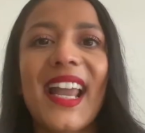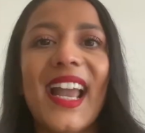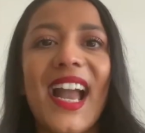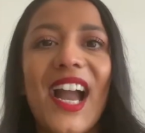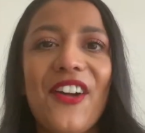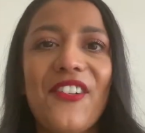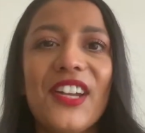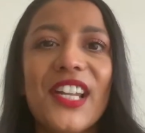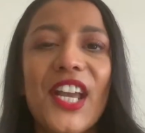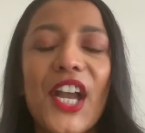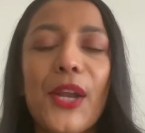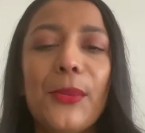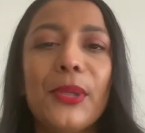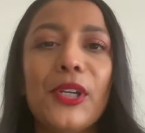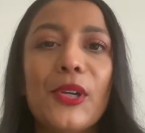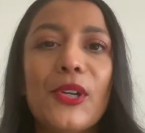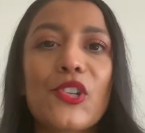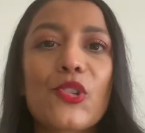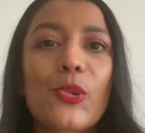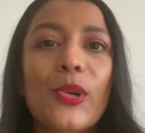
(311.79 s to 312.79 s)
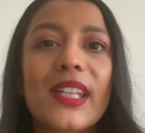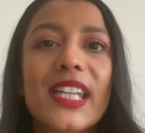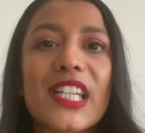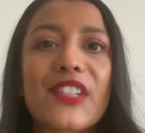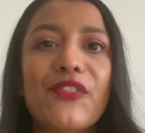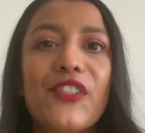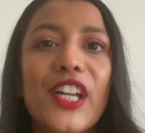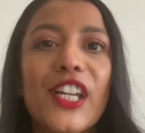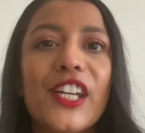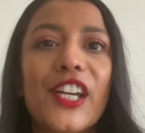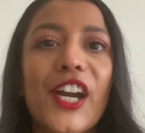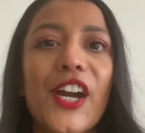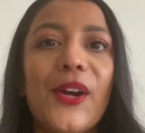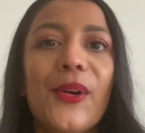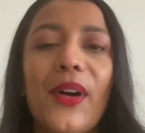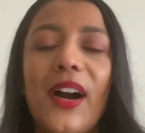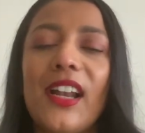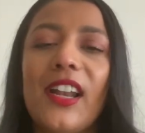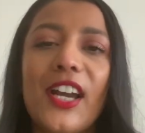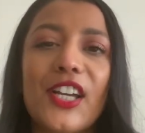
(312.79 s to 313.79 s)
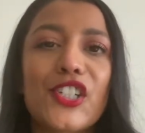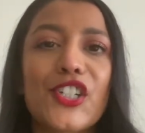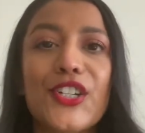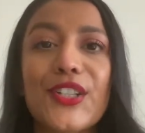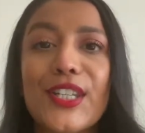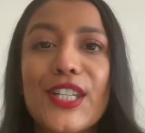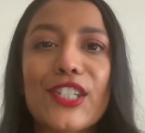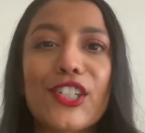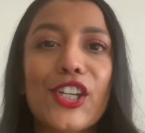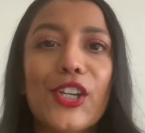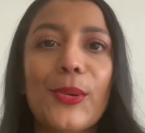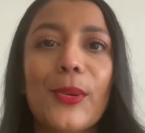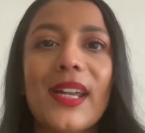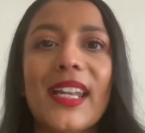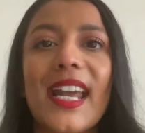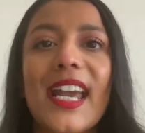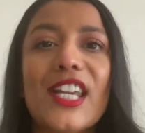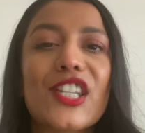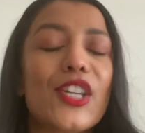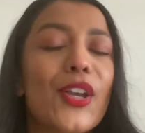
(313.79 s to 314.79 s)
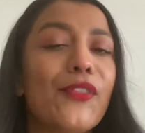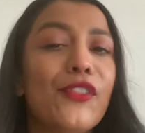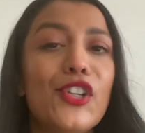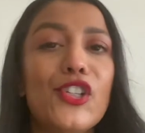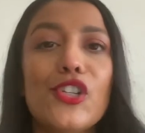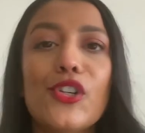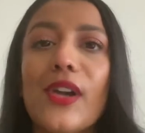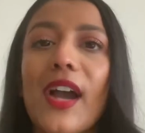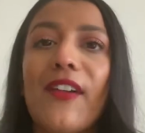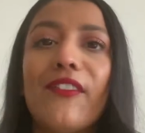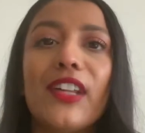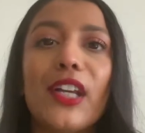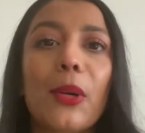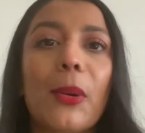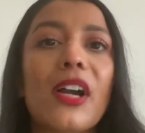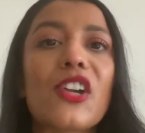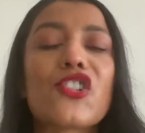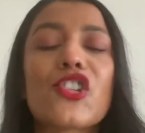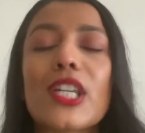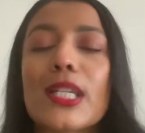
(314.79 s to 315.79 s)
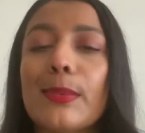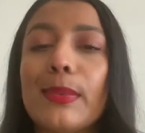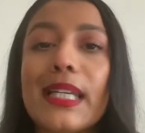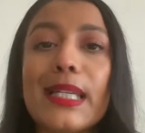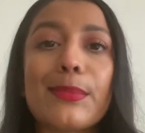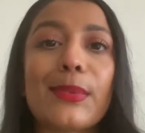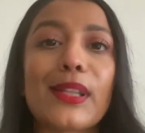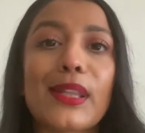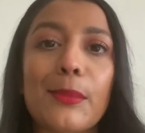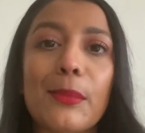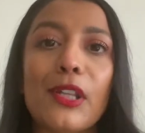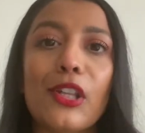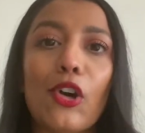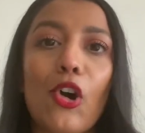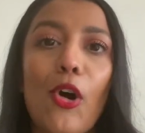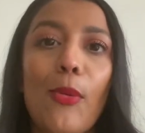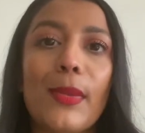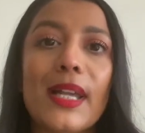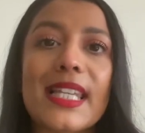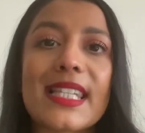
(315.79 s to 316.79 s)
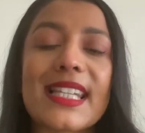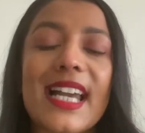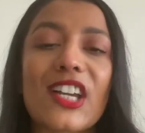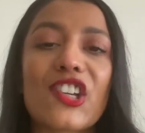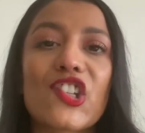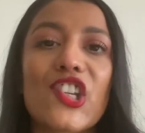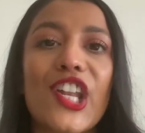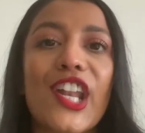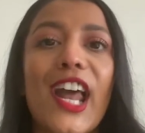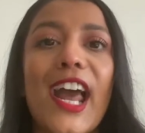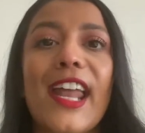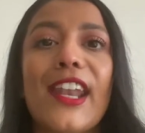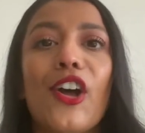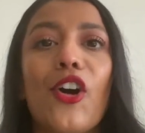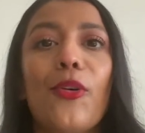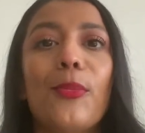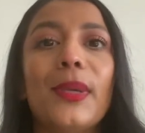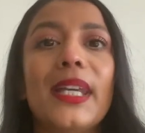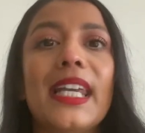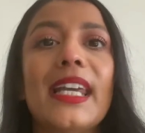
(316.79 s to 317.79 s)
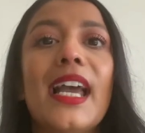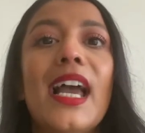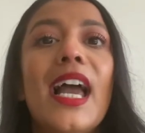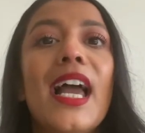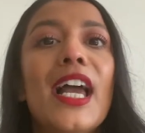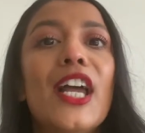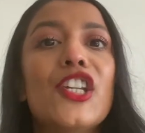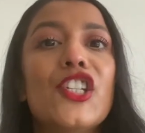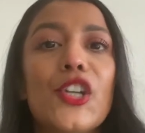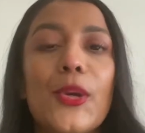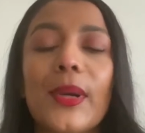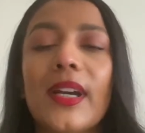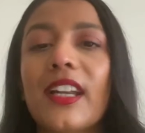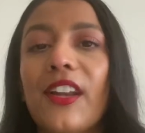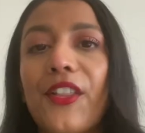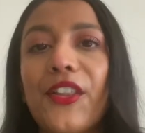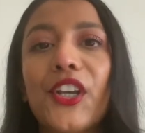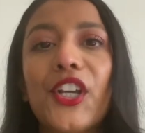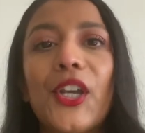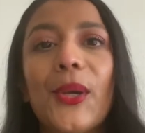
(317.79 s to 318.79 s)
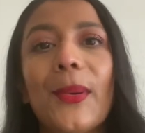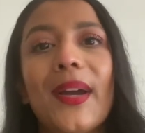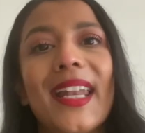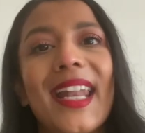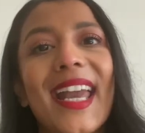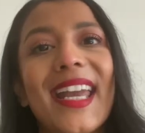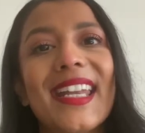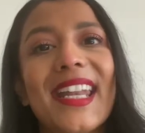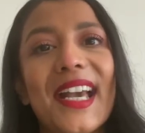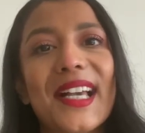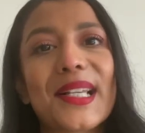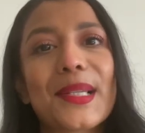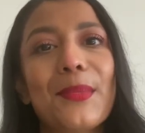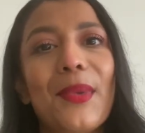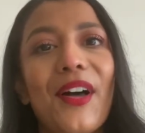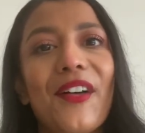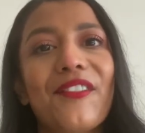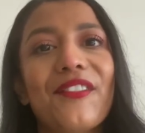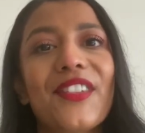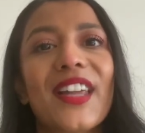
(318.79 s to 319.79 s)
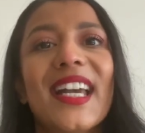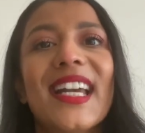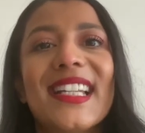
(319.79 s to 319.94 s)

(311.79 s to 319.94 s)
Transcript: I really hope you enjoyed this video. I like doing these Q&As. So if you do have any questions, please put them in the comment section and I'll be doing another Q&A next month.